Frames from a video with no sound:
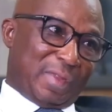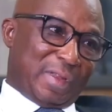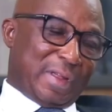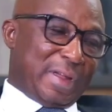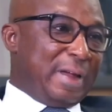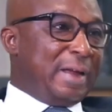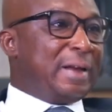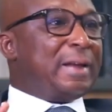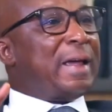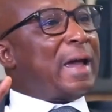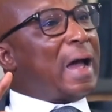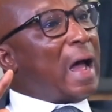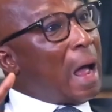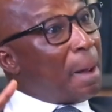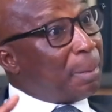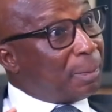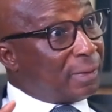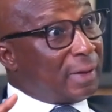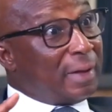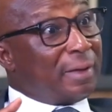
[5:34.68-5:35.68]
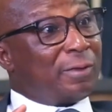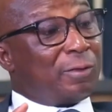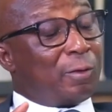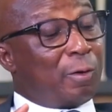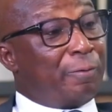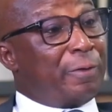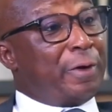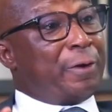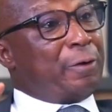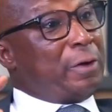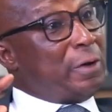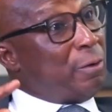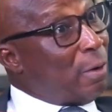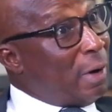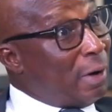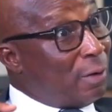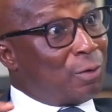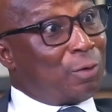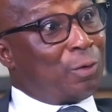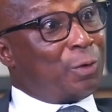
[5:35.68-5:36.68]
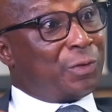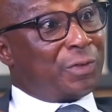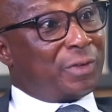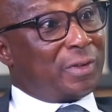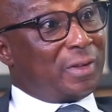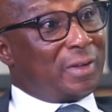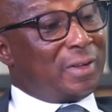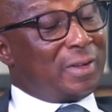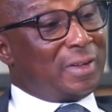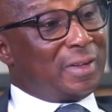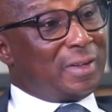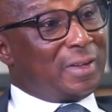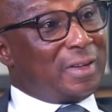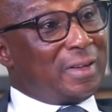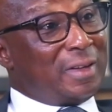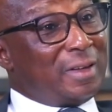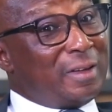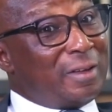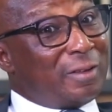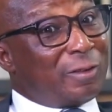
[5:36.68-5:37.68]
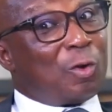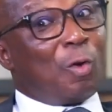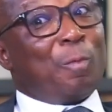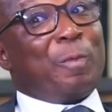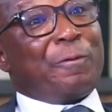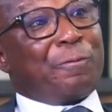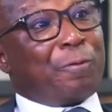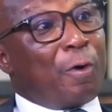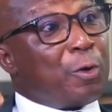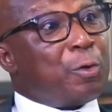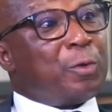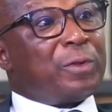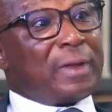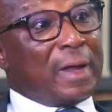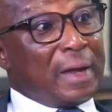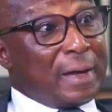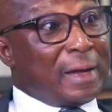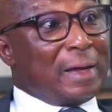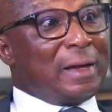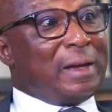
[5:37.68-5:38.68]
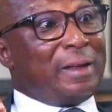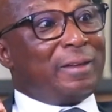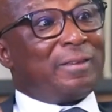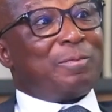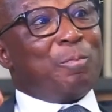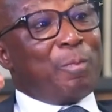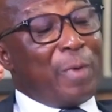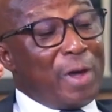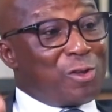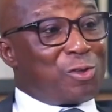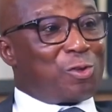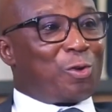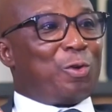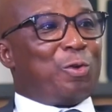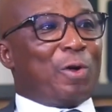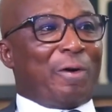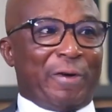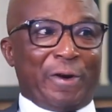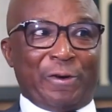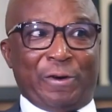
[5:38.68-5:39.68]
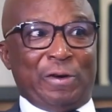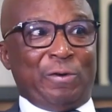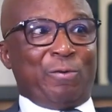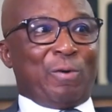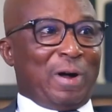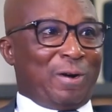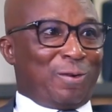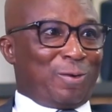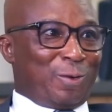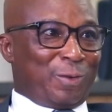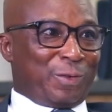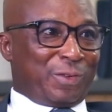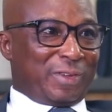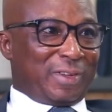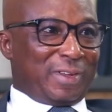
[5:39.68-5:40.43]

Okay. In the absence of a renewal clause. So before you take a lease, make sure you have a renewal clause.